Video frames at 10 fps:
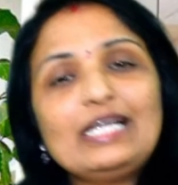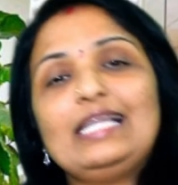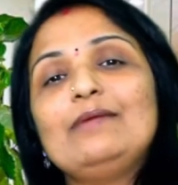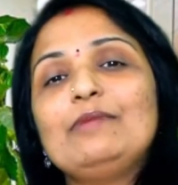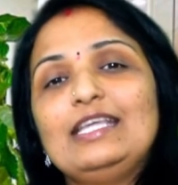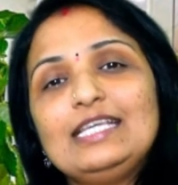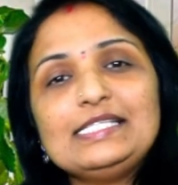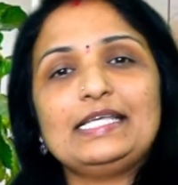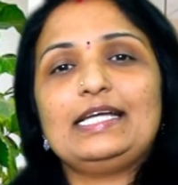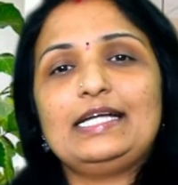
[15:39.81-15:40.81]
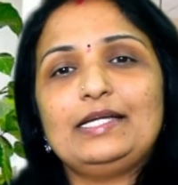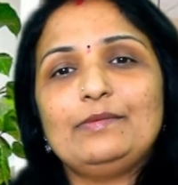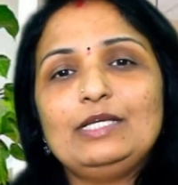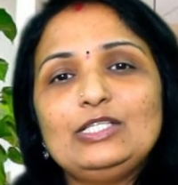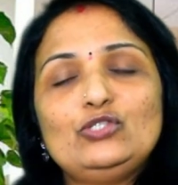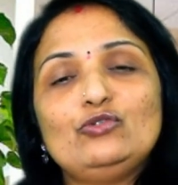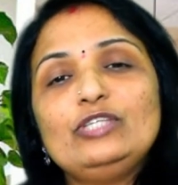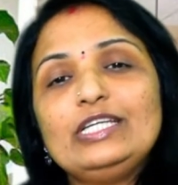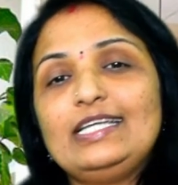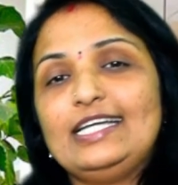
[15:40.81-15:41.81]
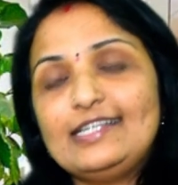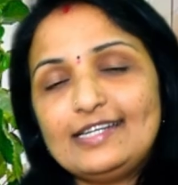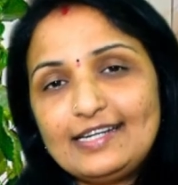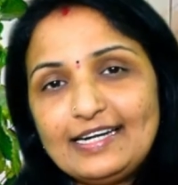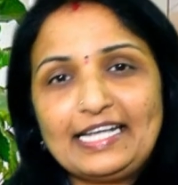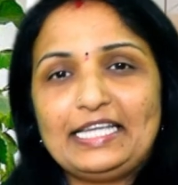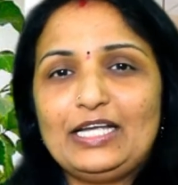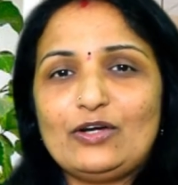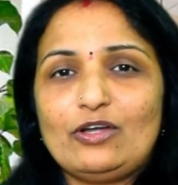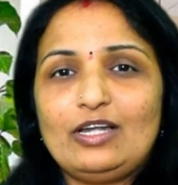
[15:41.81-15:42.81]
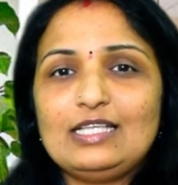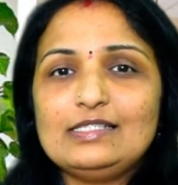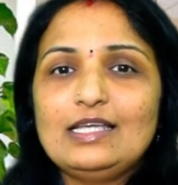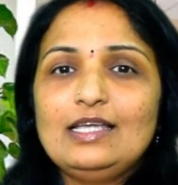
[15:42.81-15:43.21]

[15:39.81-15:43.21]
Kalam IAS Academy, Junior Inter and Degree College,